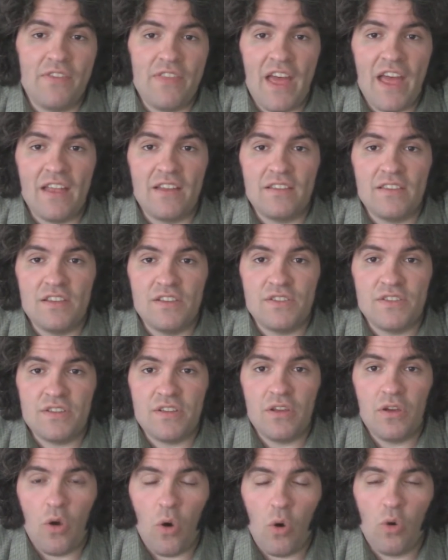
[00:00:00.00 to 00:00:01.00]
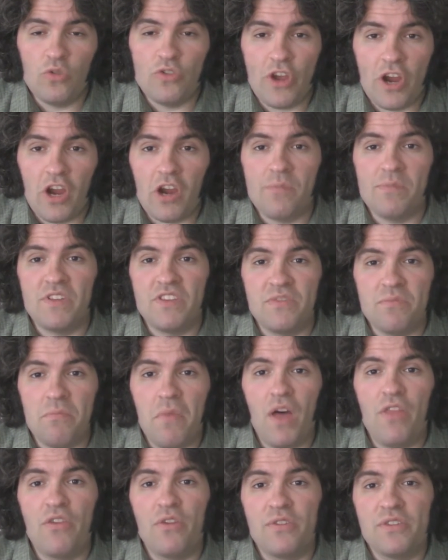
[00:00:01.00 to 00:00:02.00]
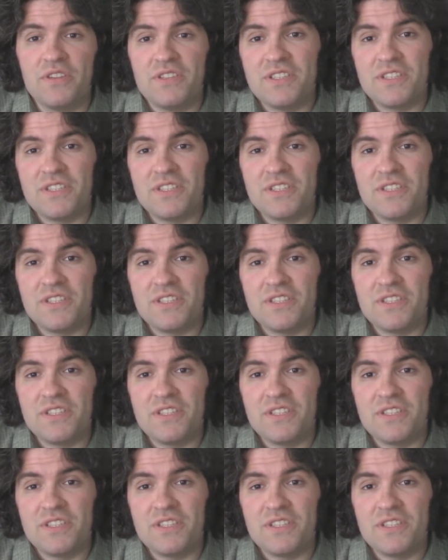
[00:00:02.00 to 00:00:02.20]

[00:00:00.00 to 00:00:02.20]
that this old hermit's mother is